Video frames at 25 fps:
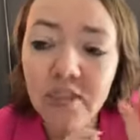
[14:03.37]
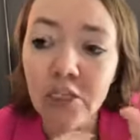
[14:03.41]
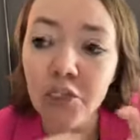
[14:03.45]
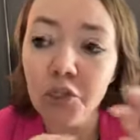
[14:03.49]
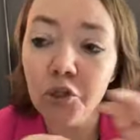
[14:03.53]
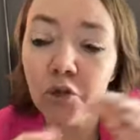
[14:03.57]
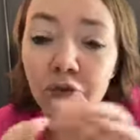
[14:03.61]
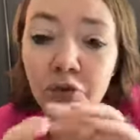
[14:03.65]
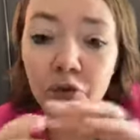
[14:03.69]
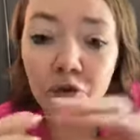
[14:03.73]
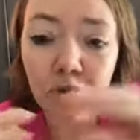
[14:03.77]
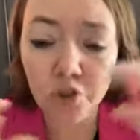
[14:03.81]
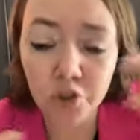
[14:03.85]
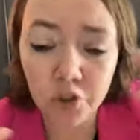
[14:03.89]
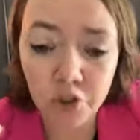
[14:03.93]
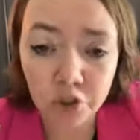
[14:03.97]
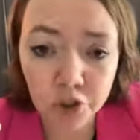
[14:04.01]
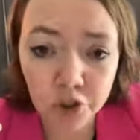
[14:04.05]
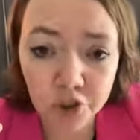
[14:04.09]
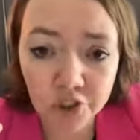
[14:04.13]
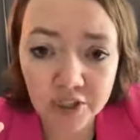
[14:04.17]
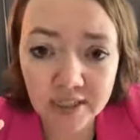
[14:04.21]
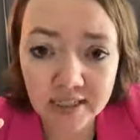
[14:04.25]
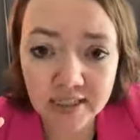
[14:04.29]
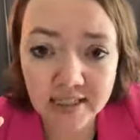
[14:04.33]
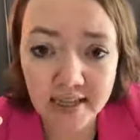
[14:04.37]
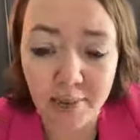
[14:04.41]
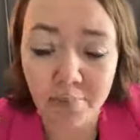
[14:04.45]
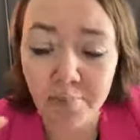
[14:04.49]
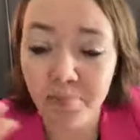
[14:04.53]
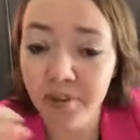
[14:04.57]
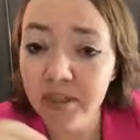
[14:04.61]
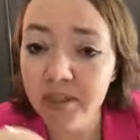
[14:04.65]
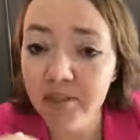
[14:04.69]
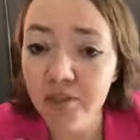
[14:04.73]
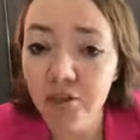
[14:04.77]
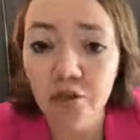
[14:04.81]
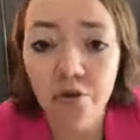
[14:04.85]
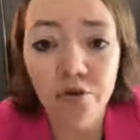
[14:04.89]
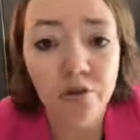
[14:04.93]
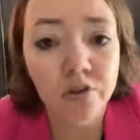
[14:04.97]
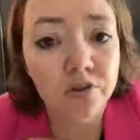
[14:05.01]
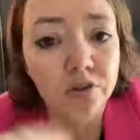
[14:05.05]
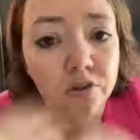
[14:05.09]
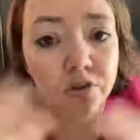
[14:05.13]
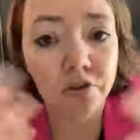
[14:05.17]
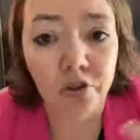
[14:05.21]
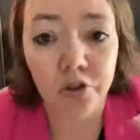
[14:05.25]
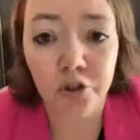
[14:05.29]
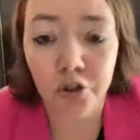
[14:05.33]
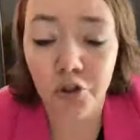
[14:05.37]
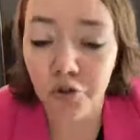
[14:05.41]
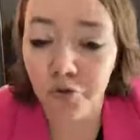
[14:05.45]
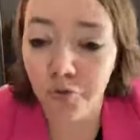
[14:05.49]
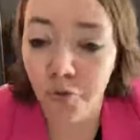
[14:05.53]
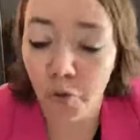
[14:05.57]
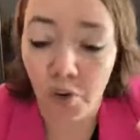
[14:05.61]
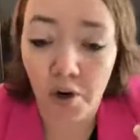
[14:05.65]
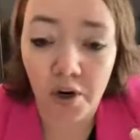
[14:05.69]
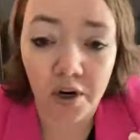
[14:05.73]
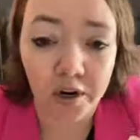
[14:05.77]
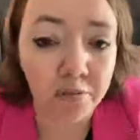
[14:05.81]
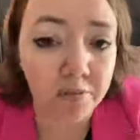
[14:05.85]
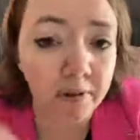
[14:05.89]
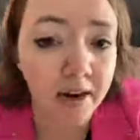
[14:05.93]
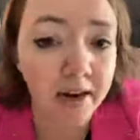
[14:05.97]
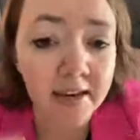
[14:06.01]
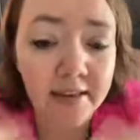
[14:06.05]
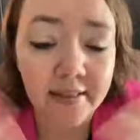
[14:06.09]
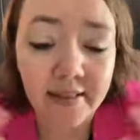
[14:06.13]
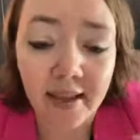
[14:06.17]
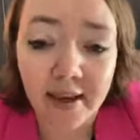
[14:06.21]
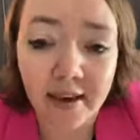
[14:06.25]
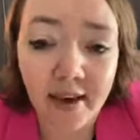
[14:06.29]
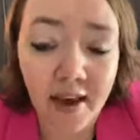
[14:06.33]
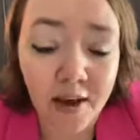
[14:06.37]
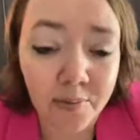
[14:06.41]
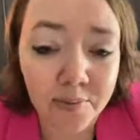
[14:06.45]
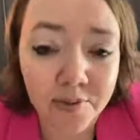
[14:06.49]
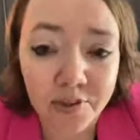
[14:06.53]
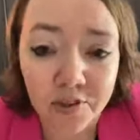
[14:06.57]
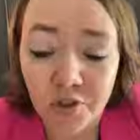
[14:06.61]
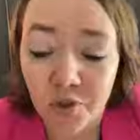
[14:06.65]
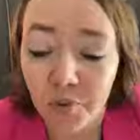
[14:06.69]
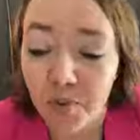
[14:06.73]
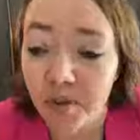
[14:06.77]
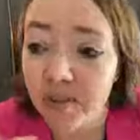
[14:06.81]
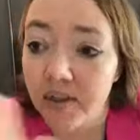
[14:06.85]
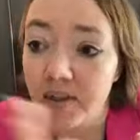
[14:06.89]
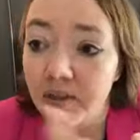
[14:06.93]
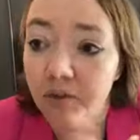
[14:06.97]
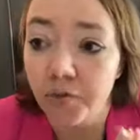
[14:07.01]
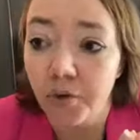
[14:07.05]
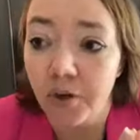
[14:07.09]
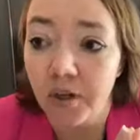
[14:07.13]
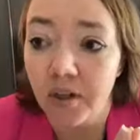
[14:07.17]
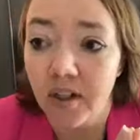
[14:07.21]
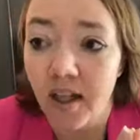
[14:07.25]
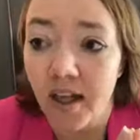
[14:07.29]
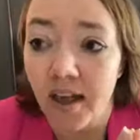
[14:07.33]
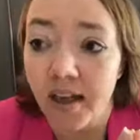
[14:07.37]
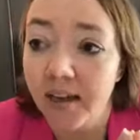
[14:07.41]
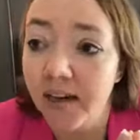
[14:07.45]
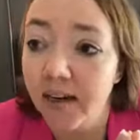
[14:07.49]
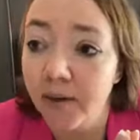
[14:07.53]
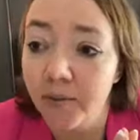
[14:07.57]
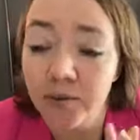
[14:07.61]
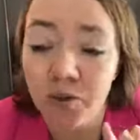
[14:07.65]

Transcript: So if you search the templates, you could search for, right, like I was doing this for a client.